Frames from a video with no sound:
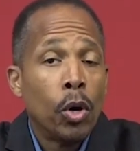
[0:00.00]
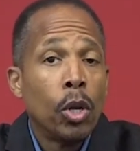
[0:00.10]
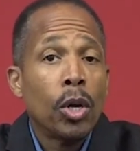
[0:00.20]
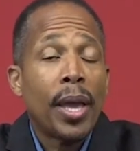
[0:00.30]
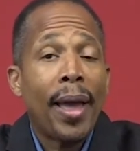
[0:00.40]
We'll
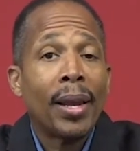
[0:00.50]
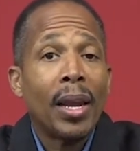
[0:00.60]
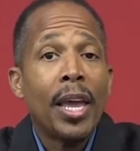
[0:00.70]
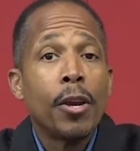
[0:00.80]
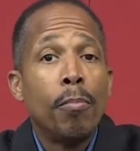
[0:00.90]
look at
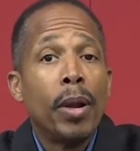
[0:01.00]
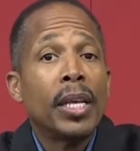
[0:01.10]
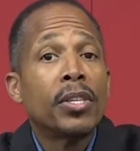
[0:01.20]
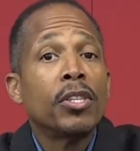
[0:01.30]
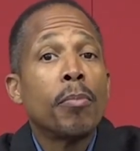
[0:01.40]
later.
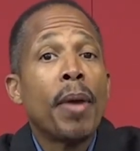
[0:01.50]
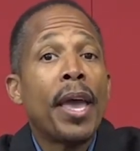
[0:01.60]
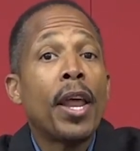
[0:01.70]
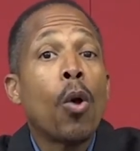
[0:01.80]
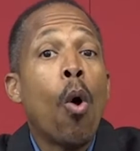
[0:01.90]
Blessed is the
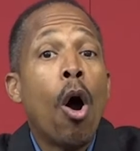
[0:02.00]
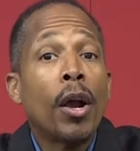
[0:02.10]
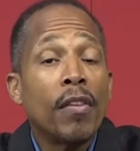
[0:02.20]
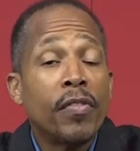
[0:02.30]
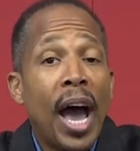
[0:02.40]
man that
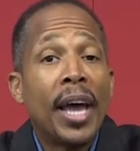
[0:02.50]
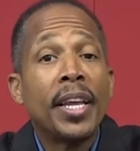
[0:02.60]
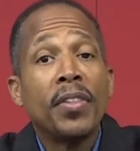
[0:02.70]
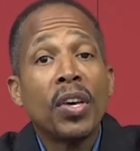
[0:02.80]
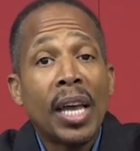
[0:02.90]
walketh not
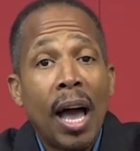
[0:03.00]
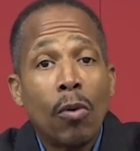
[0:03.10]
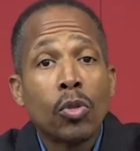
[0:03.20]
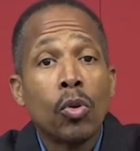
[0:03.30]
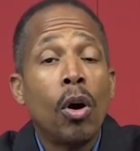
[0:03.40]
in the
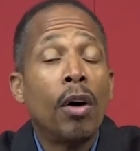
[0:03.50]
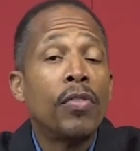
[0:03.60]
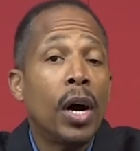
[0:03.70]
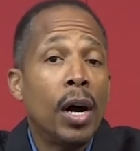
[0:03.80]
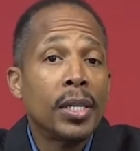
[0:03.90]
counsel
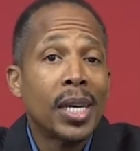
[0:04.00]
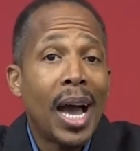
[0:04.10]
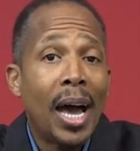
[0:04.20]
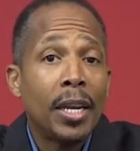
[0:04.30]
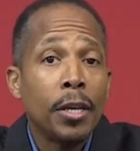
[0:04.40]
of the
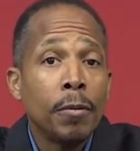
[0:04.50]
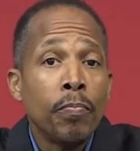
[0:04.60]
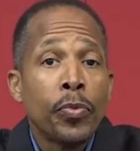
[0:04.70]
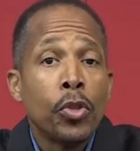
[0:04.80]
ungodly,